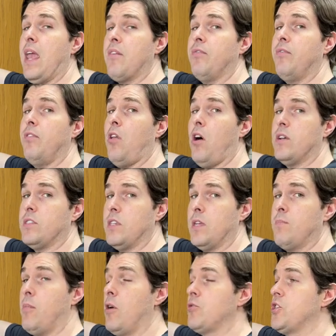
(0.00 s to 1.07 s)
a
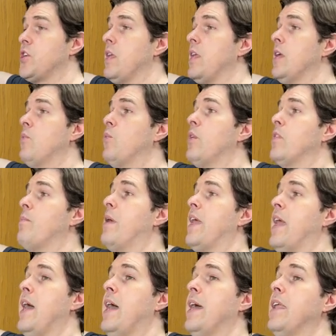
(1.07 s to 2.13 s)
flossing motion in with my
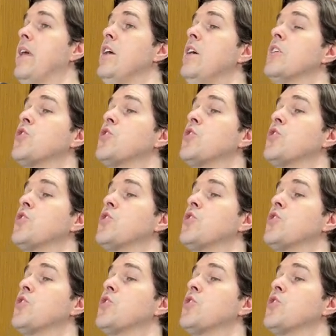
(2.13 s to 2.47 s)
head.